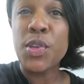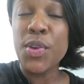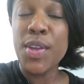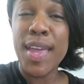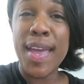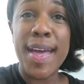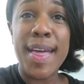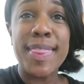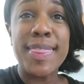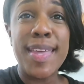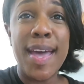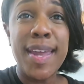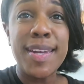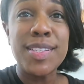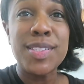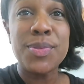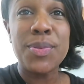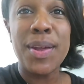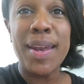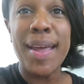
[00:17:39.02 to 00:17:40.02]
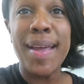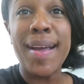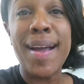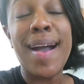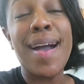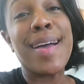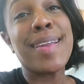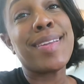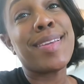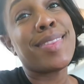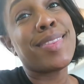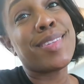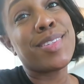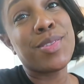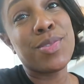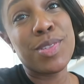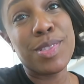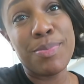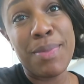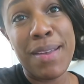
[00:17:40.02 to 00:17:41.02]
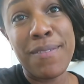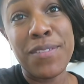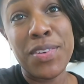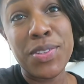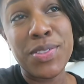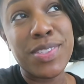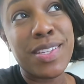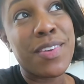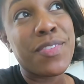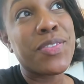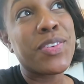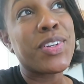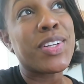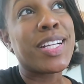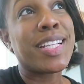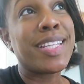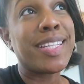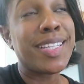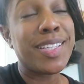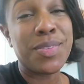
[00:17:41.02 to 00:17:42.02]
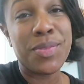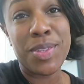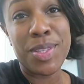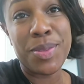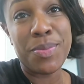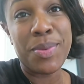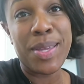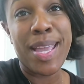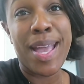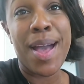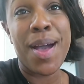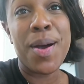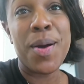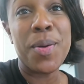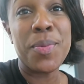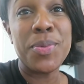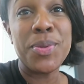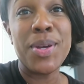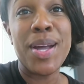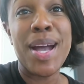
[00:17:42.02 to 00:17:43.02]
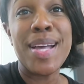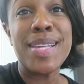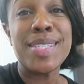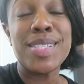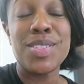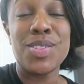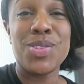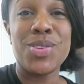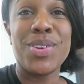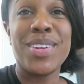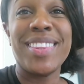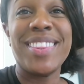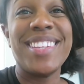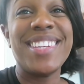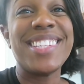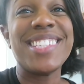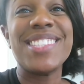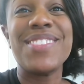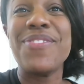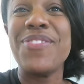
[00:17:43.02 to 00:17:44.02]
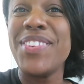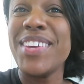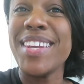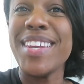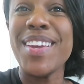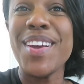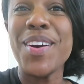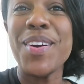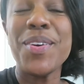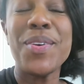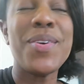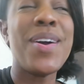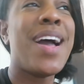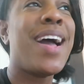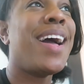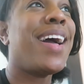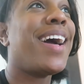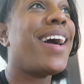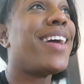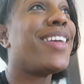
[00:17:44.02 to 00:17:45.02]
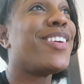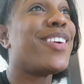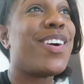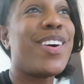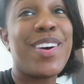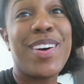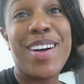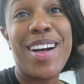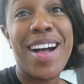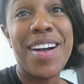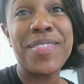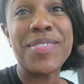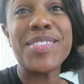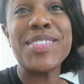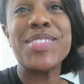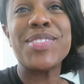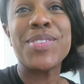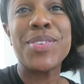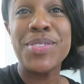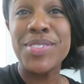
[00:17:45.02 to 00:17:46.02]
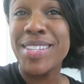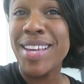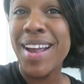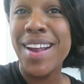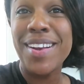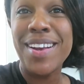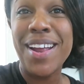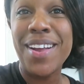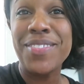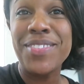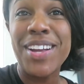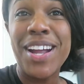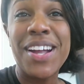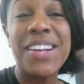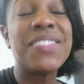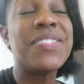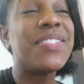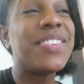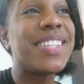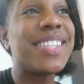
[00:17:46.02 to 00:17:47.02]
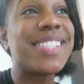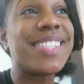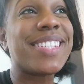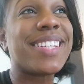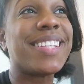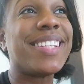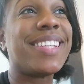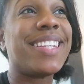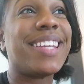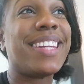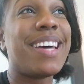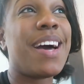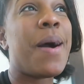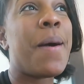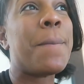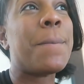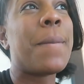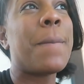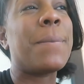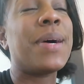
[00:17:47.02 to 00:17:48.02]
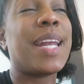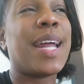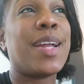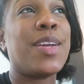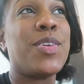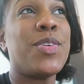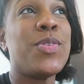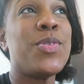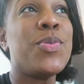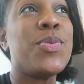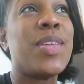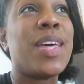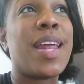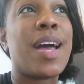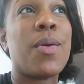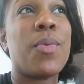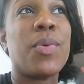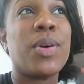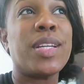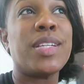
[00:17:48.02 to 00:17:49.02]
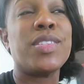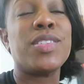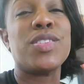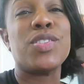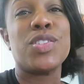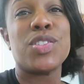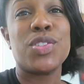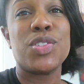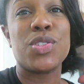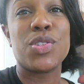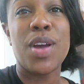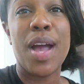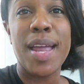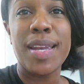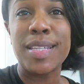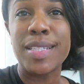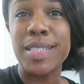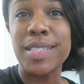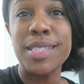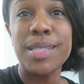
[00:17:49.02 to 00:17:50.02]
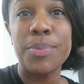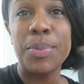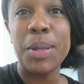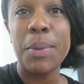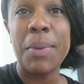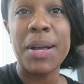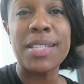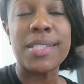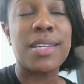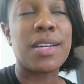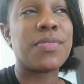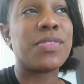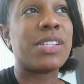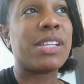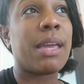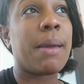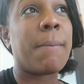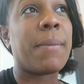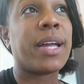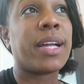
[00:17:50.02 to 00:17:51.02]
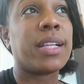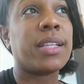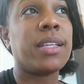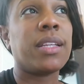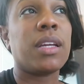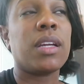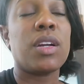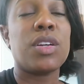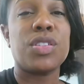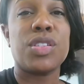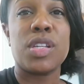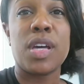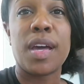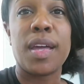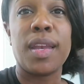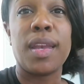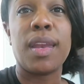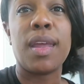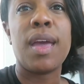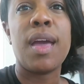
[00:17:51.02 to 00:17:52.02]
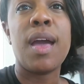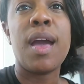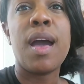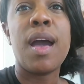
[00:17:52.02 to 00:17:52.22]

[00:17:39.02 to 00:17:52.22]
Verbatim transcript: So yeah, that is what I got. And this was my first ever clean with me. I hope you guys enjoyed this video. Y'all, I was so tired after I finished cleaning up, but I knew that I wanted to just try to discipline myself to get my cleaning done